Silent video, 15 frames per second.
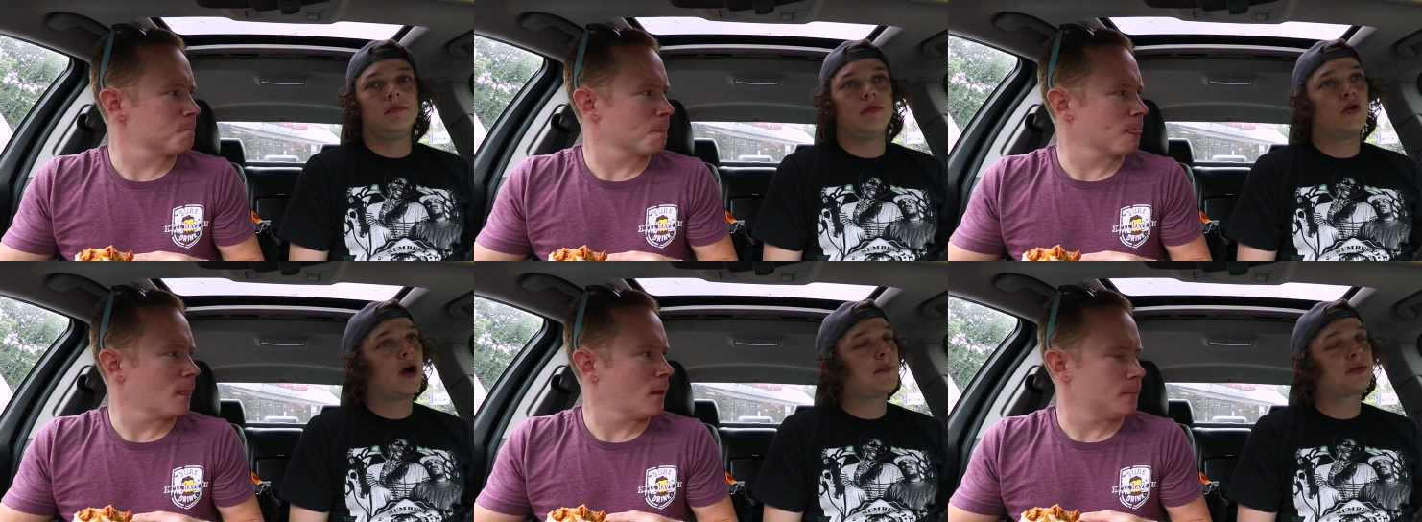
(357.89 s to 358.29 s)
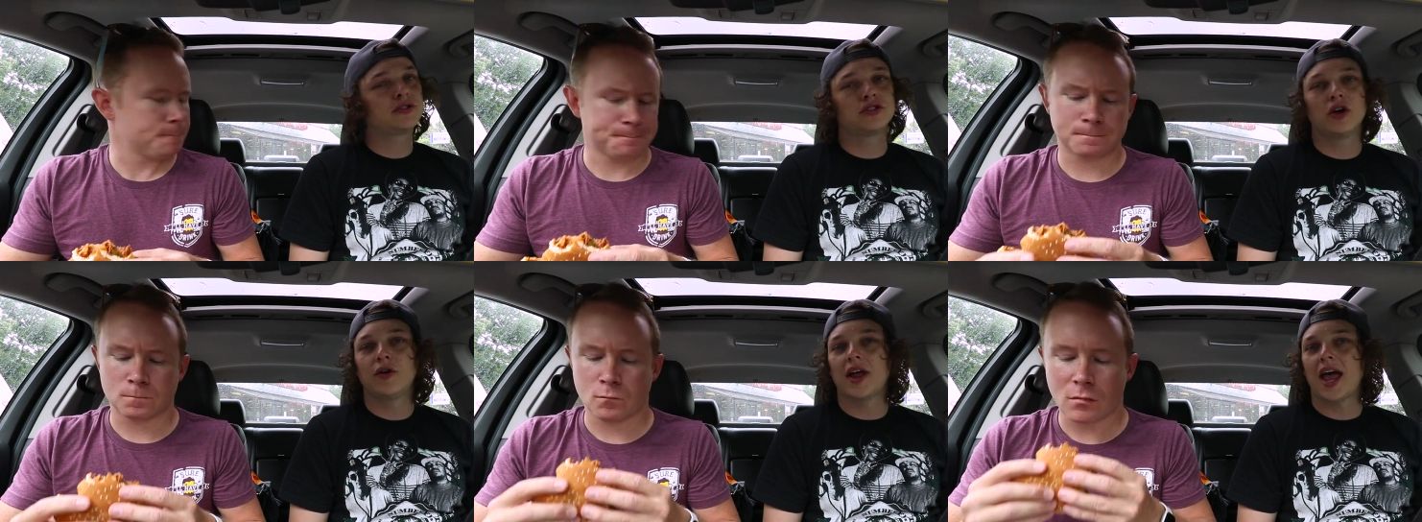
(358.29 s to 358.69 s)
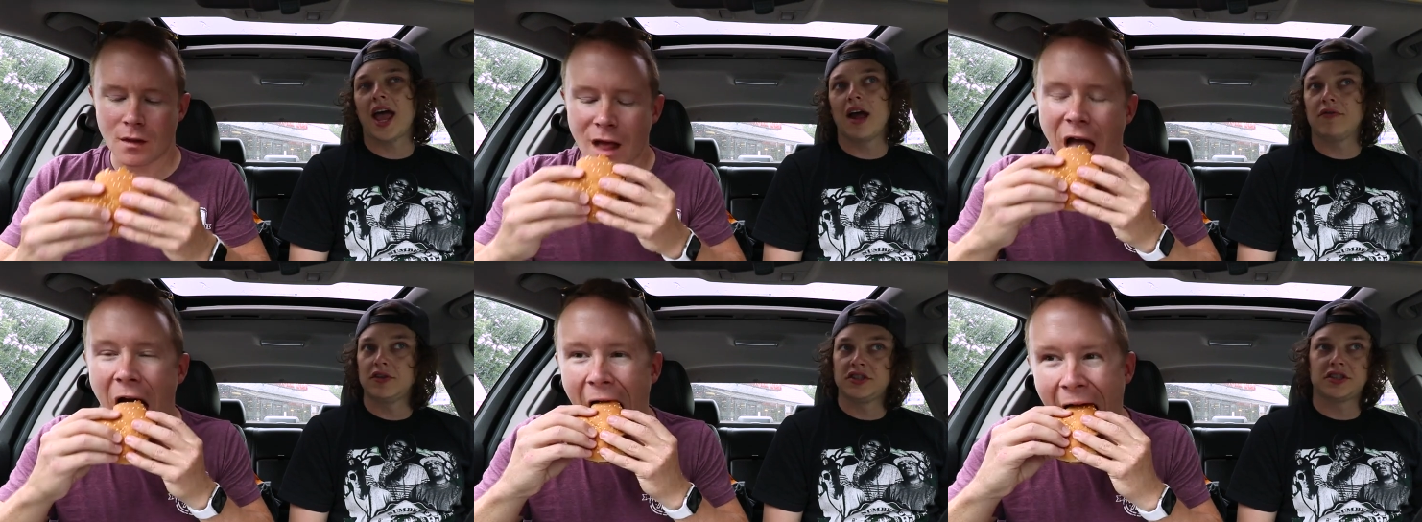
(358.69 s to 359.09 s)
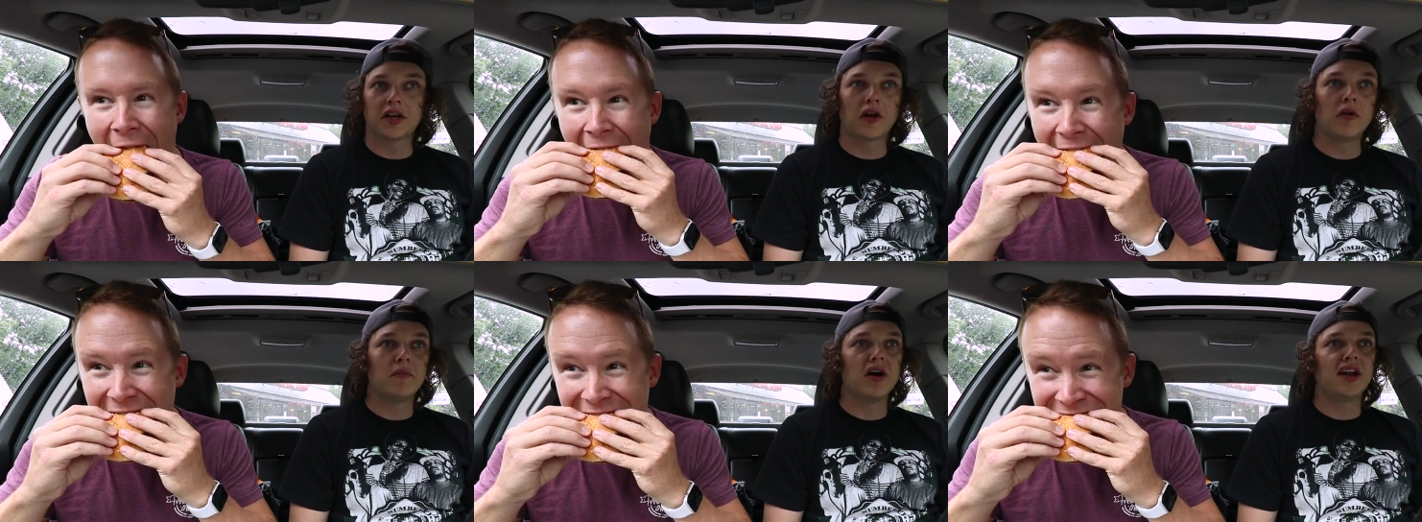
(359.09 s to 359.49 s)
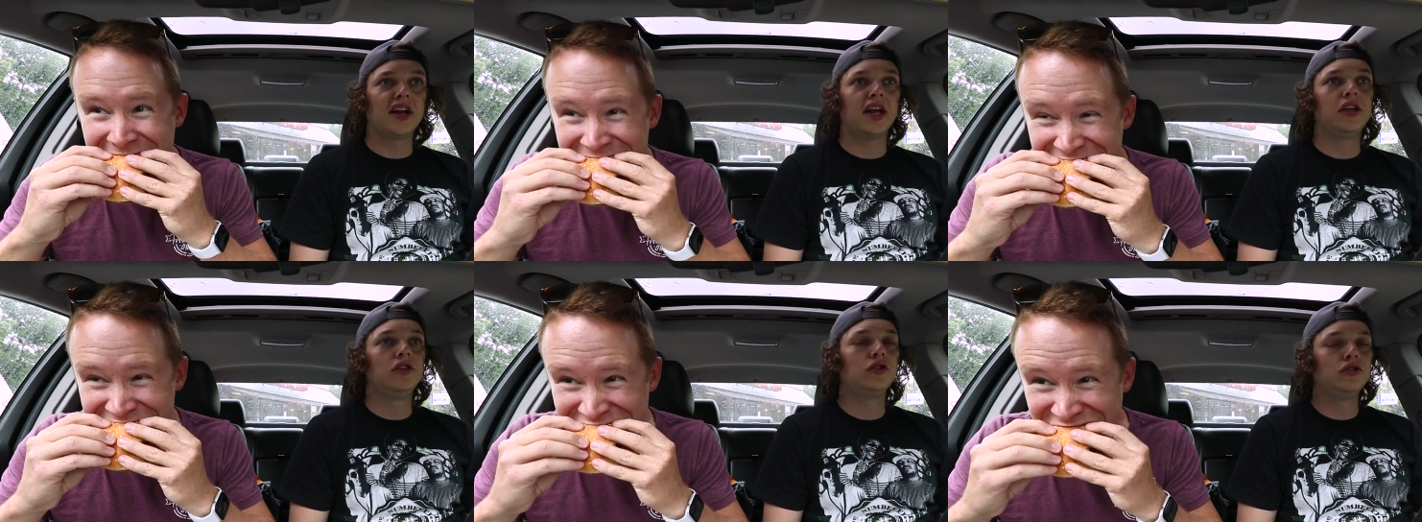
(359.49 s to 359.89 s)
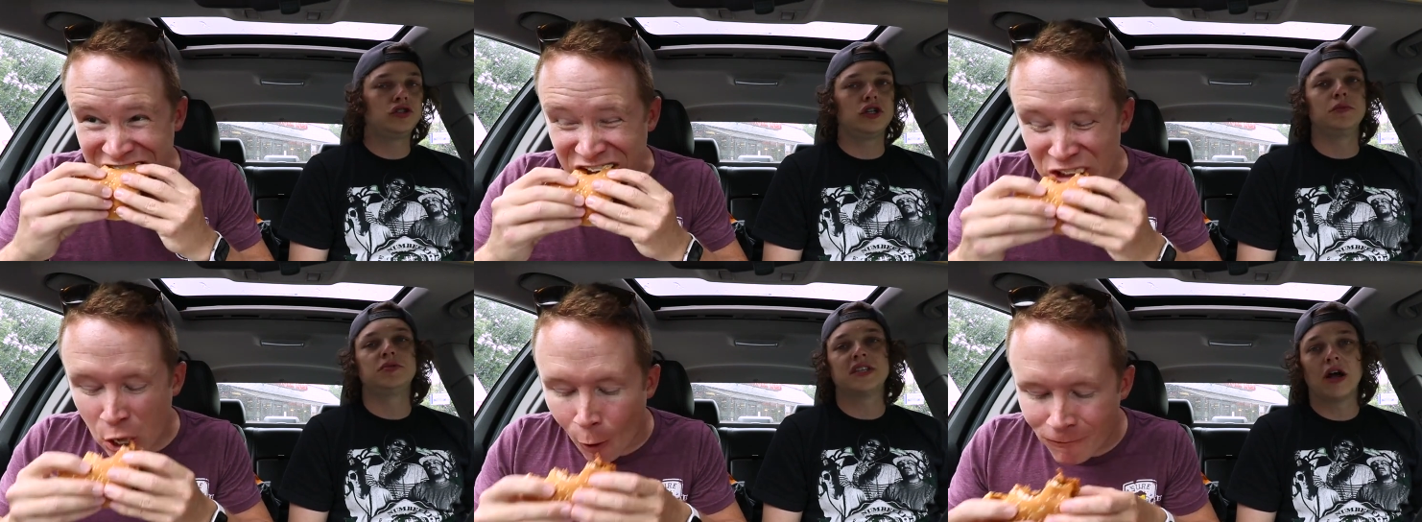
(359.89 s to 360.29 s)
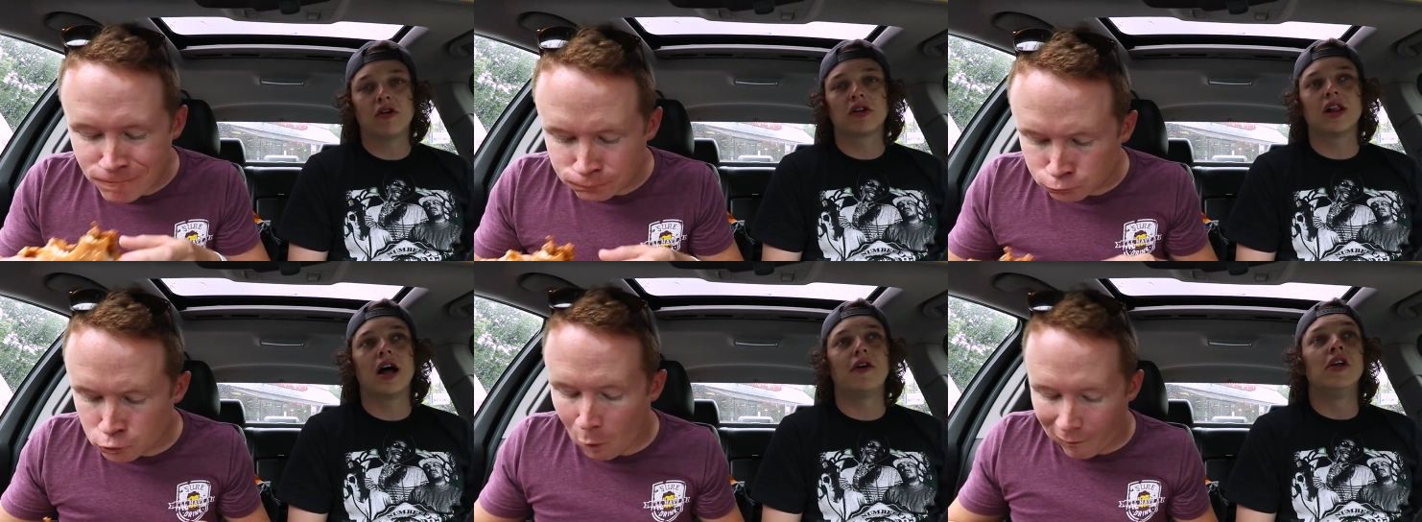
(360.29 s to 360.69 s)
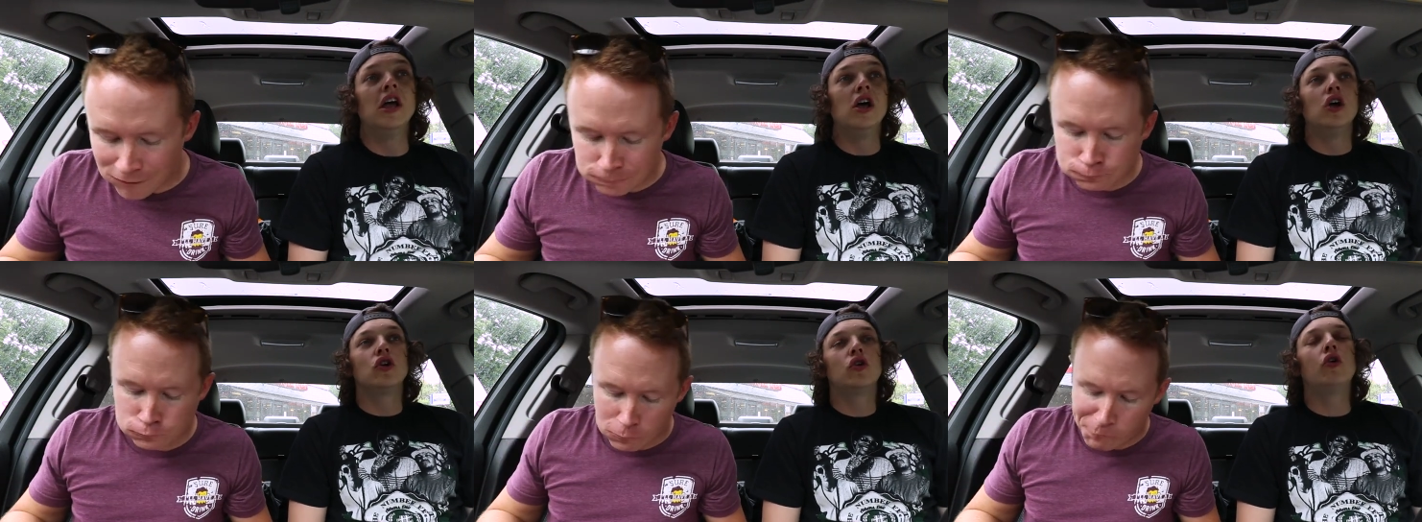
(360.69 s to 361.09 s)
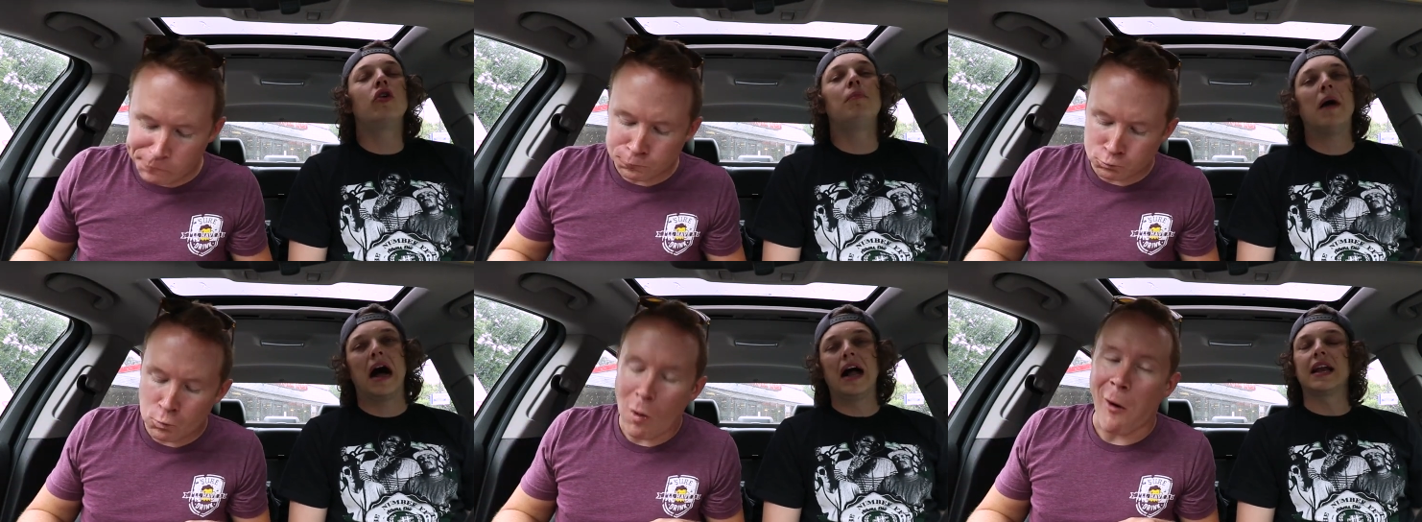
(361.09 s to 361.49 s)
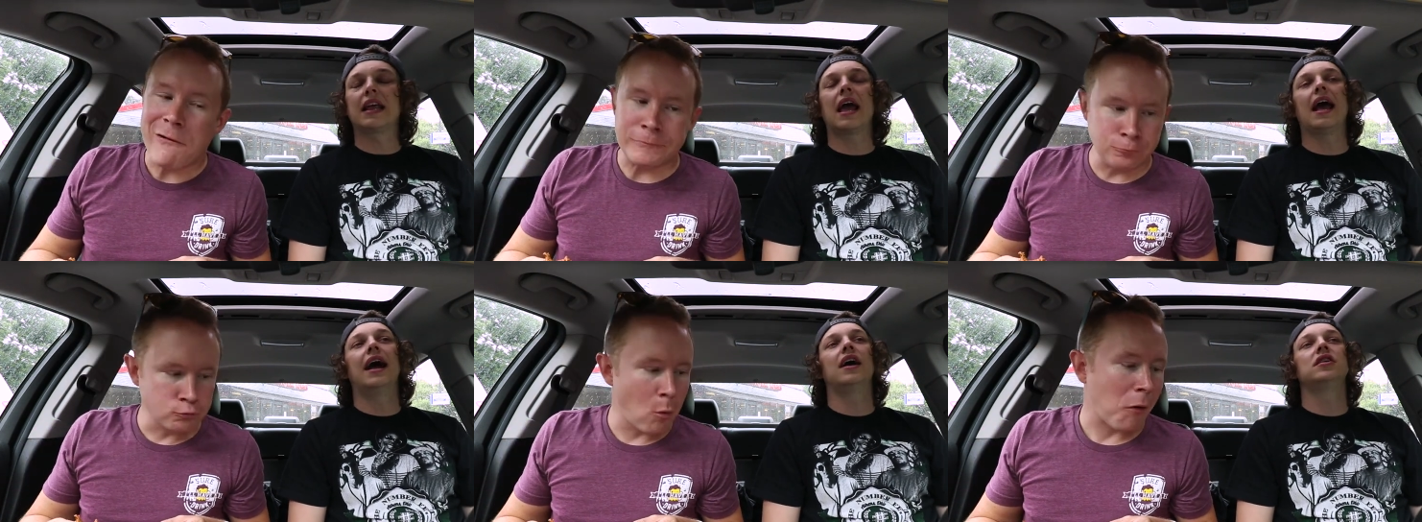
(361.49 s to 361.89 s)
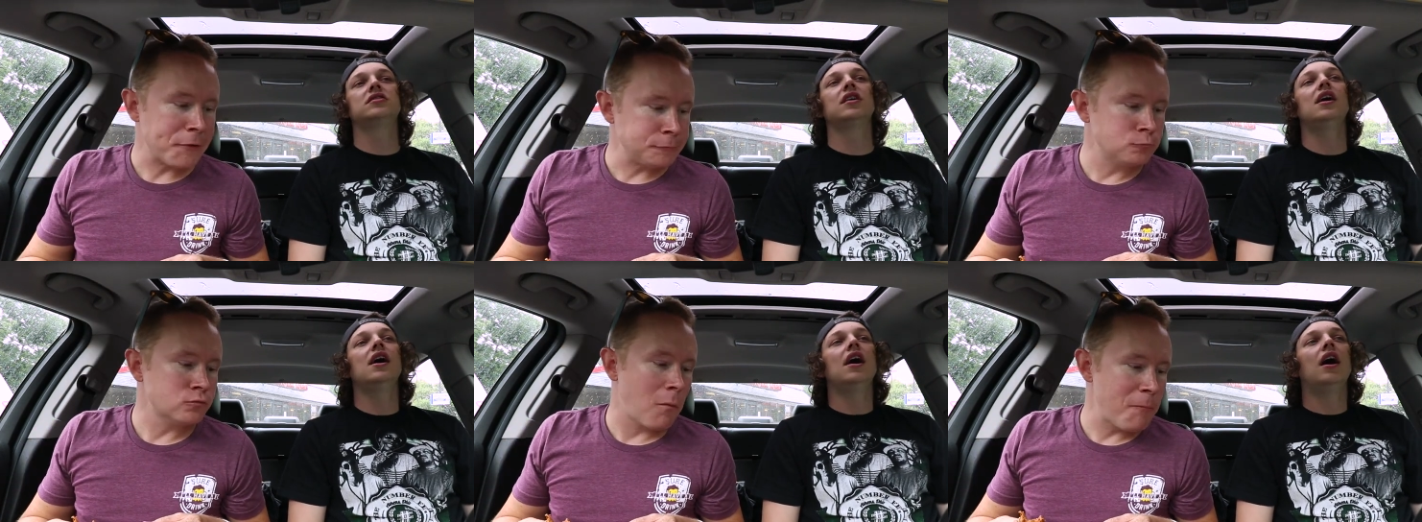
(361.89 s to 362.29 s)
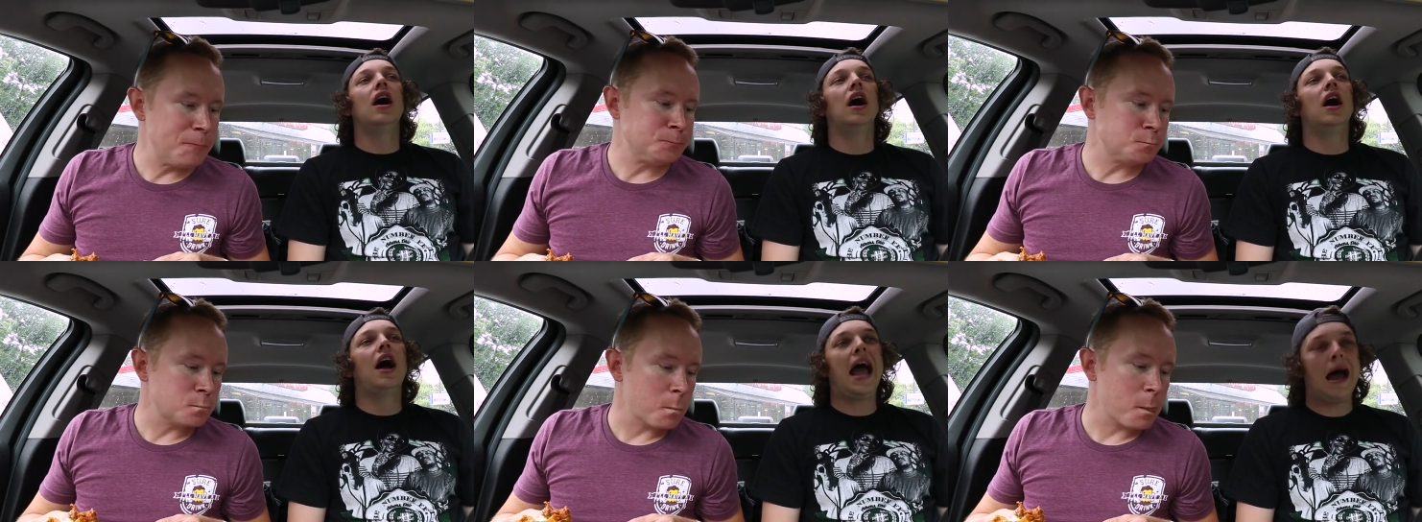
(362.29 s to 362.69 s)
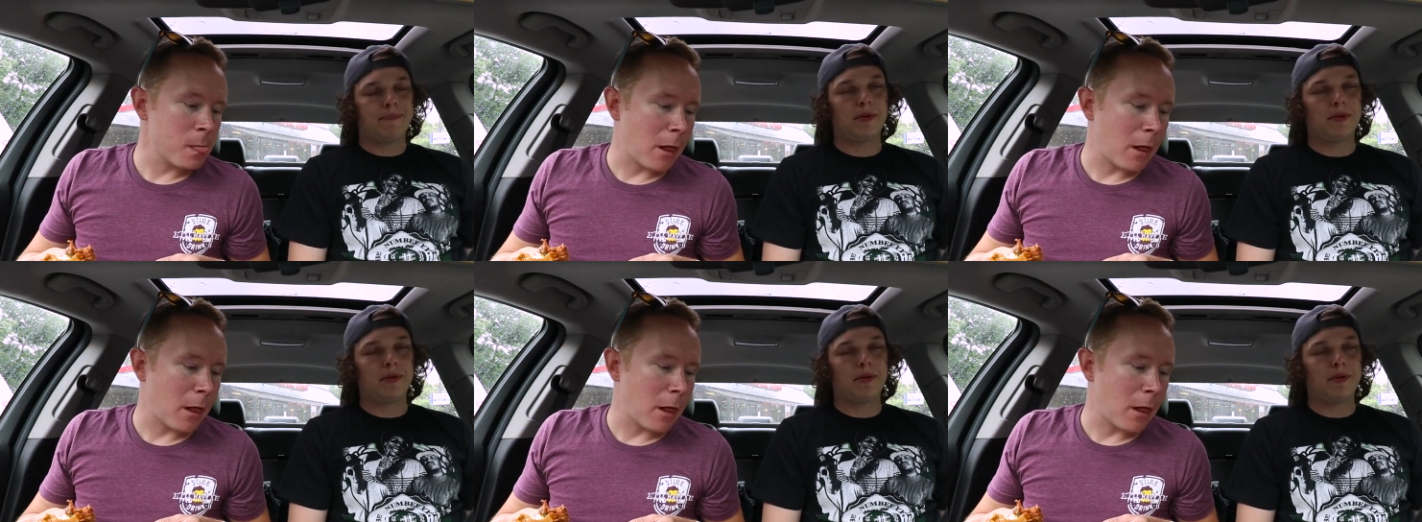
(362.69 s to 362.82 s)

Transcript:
Speaker 1: New episode every single Monday, YouTube, SoundCloud, Google Podcast, uh,